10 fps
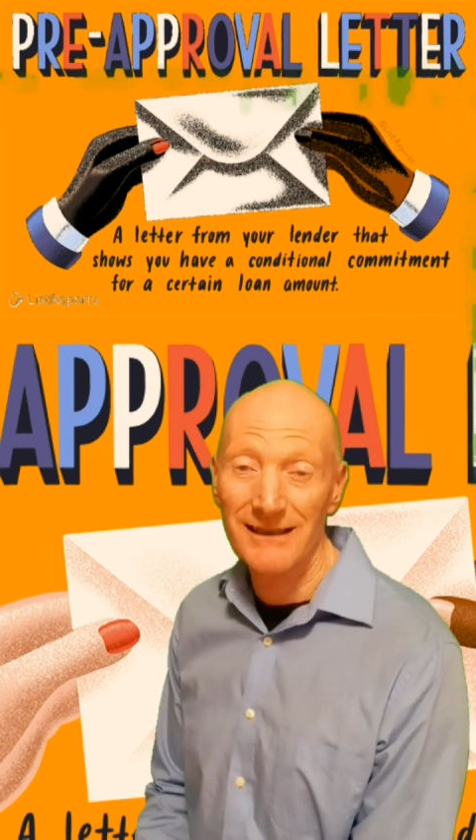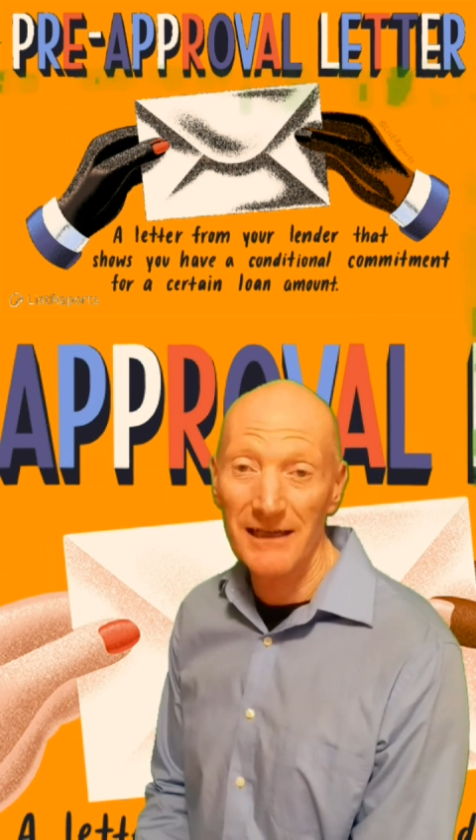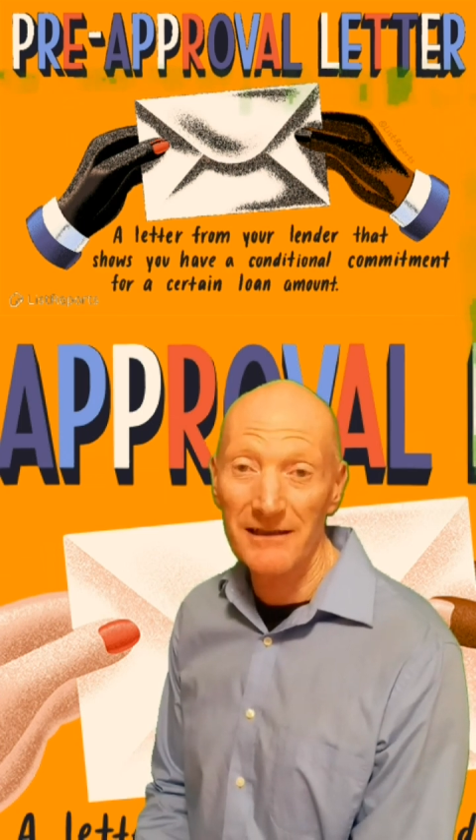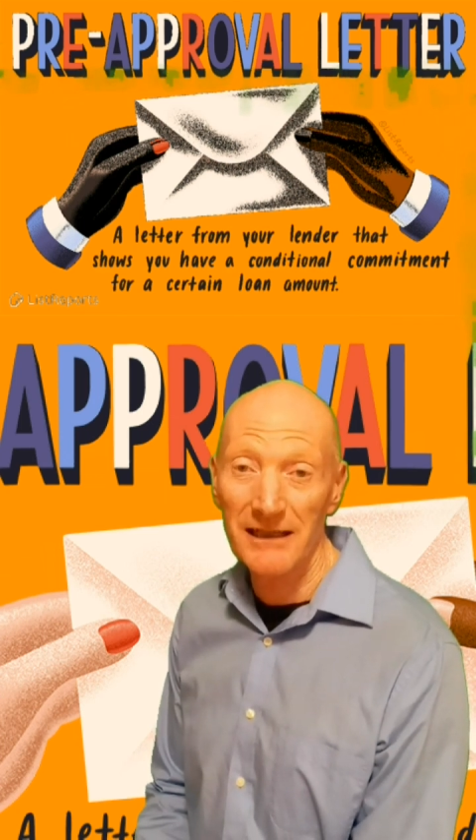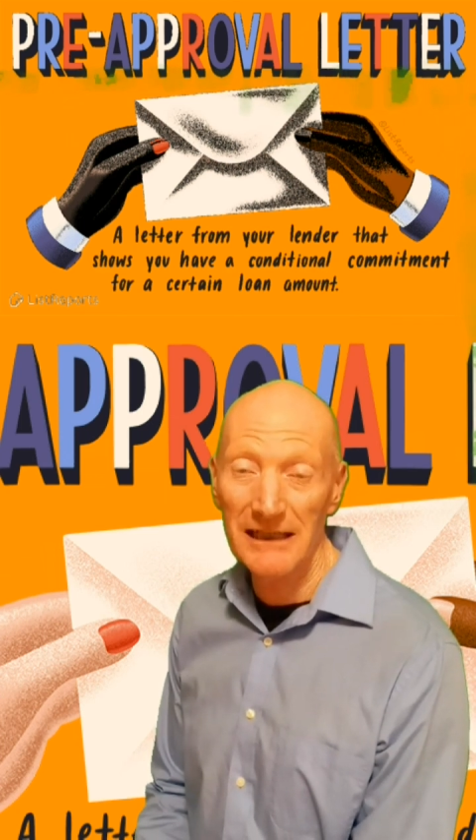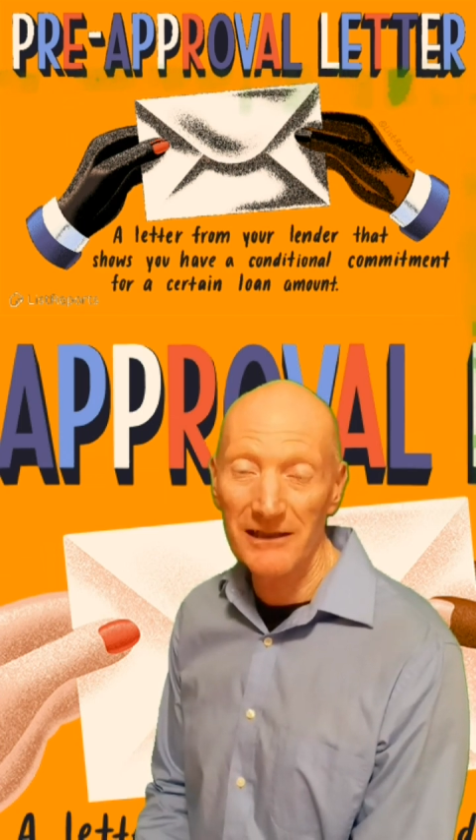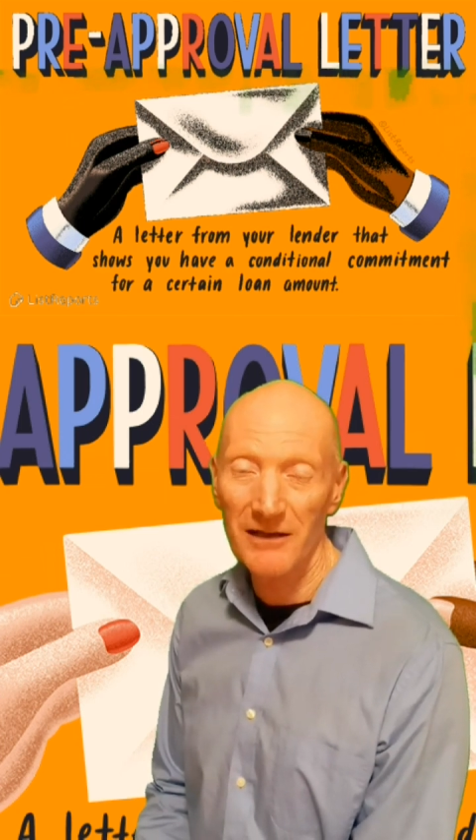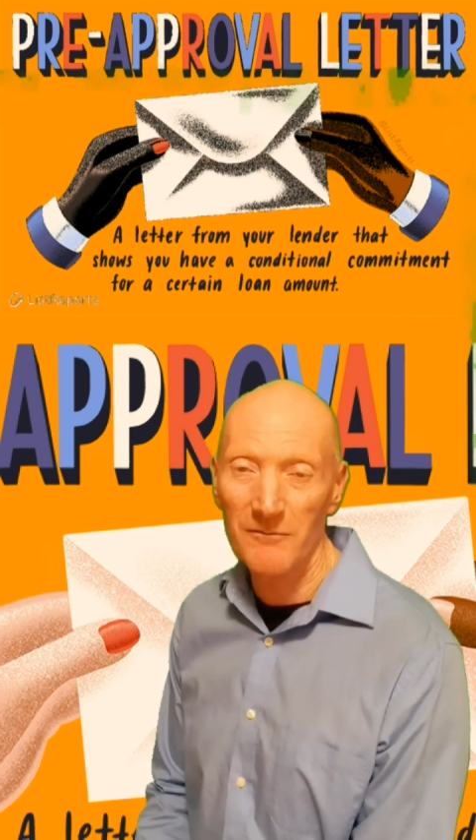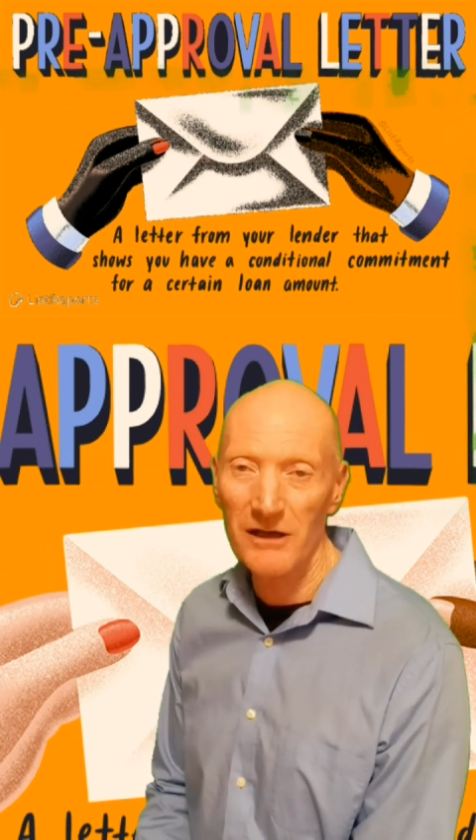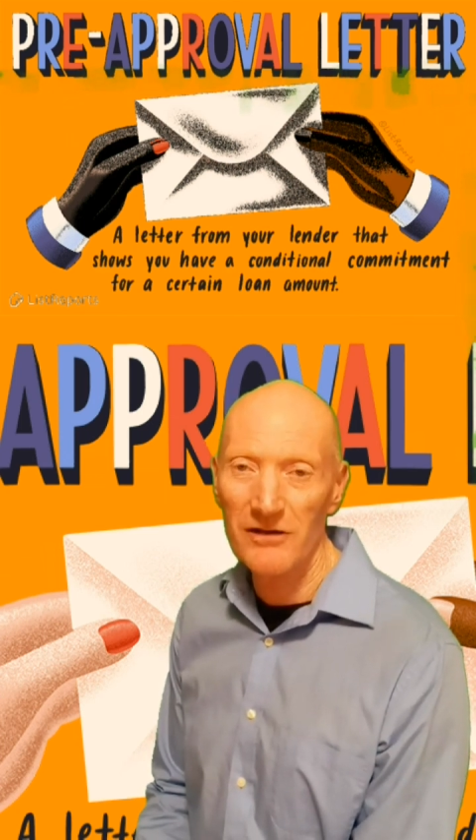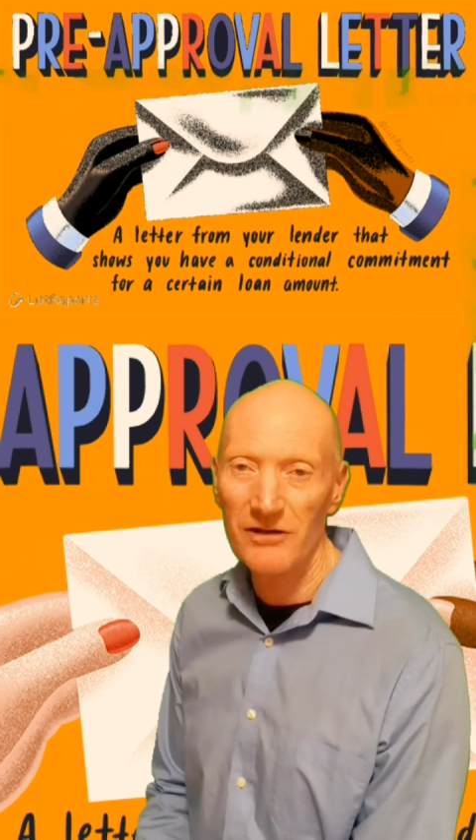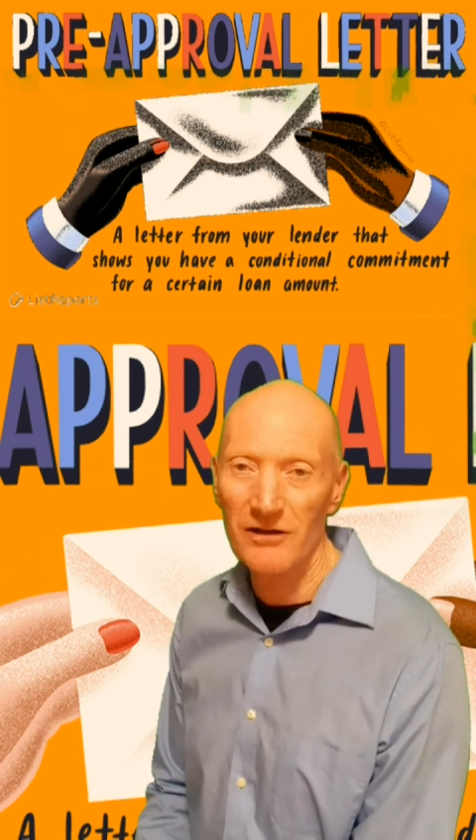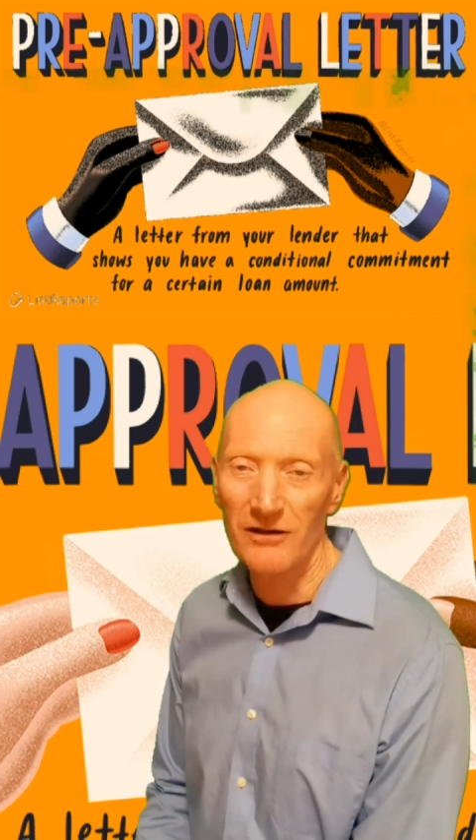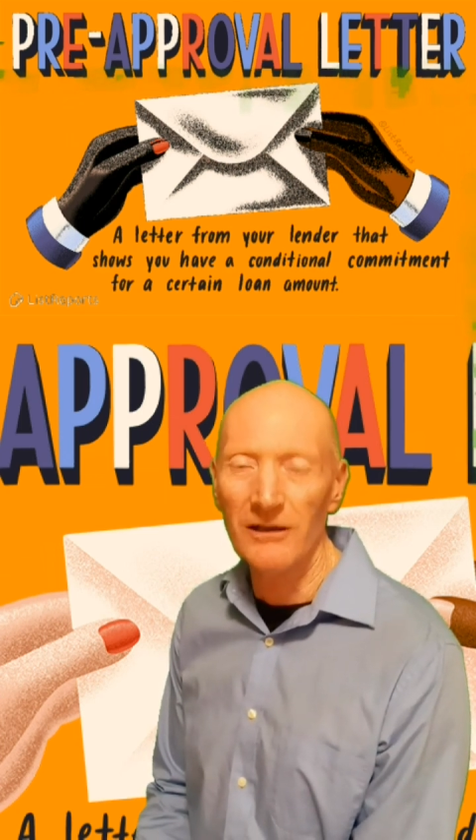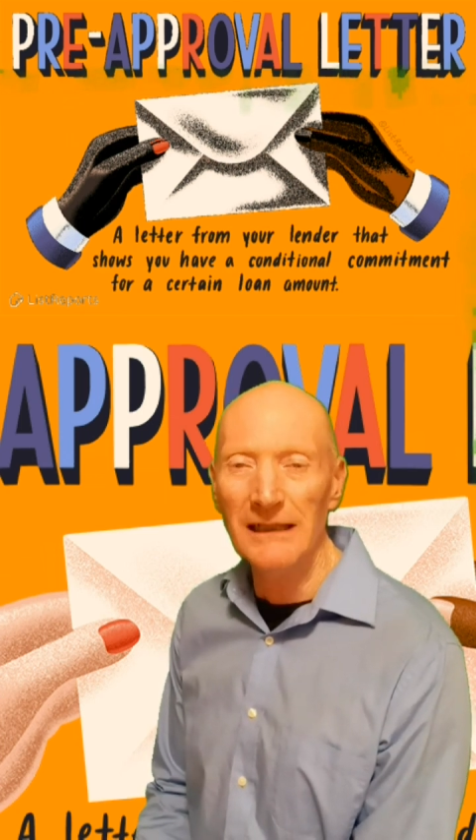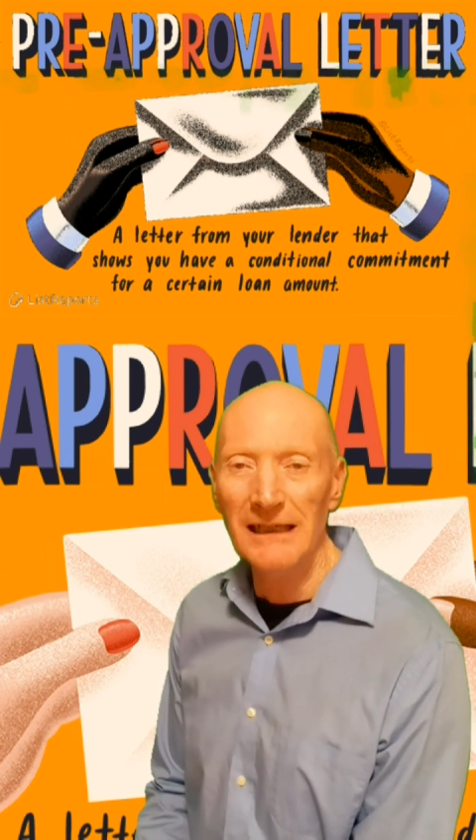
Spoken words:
debt to income ratio.